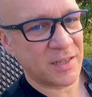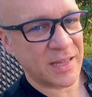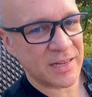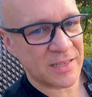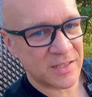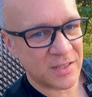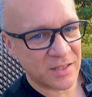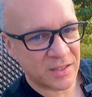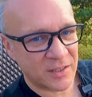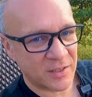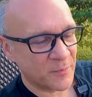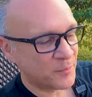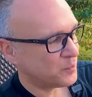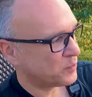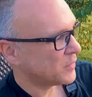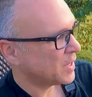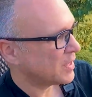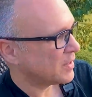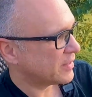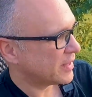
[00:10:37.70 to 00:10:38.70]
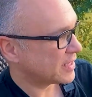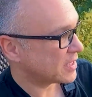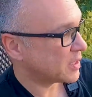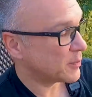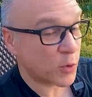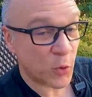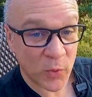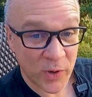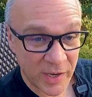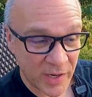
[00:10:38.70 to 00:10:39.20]
uh, that's the that's
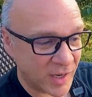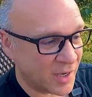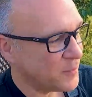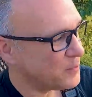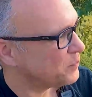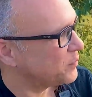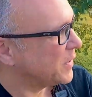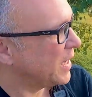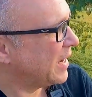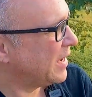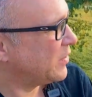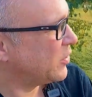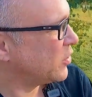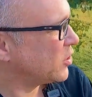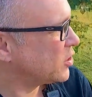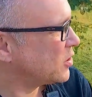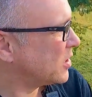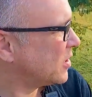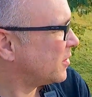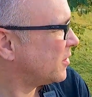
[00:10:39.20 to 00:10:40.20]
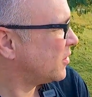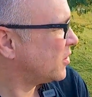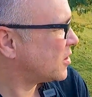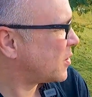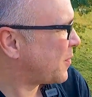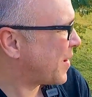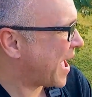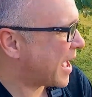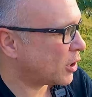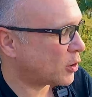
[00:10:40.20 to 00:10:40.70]
the marina, and there's a, uh,
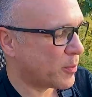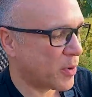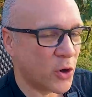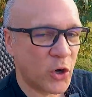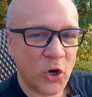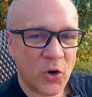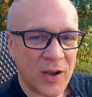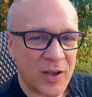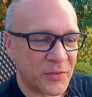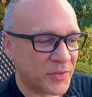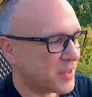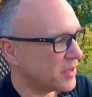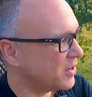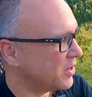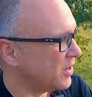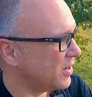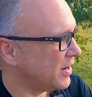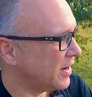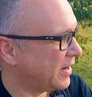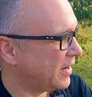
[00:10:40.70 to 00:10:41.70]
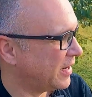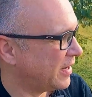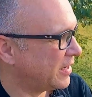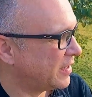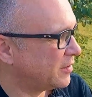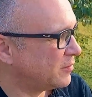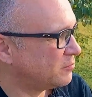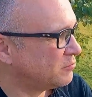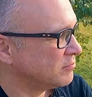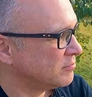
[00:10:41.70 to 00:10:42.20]
there's a paddle boater out there,
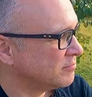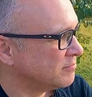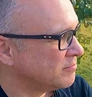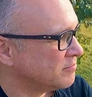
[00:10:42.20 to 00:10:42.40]
and